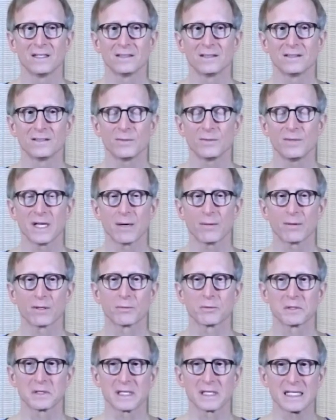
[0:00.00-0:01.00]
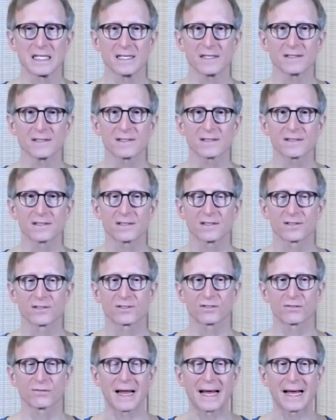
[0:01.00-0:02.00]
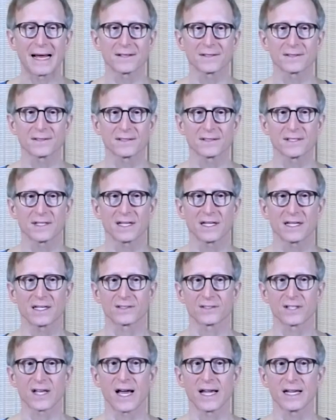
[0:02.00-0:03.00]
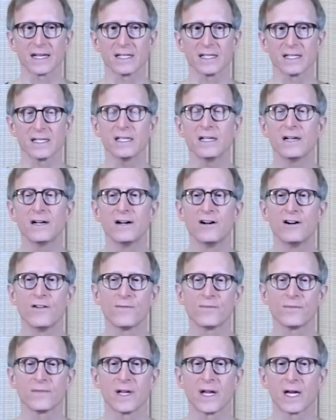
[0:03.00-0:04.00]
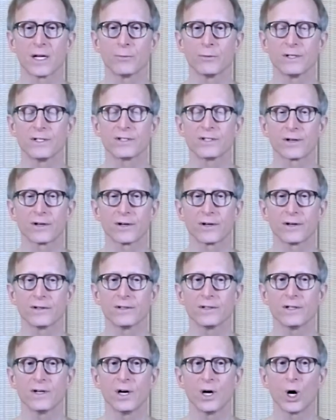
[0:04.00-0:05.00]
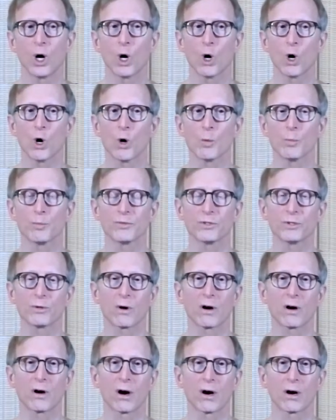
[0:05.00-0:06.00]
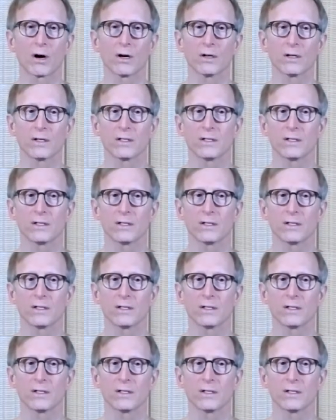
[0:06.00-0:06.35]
to be able to release stress, anxiety, and return home to our heart.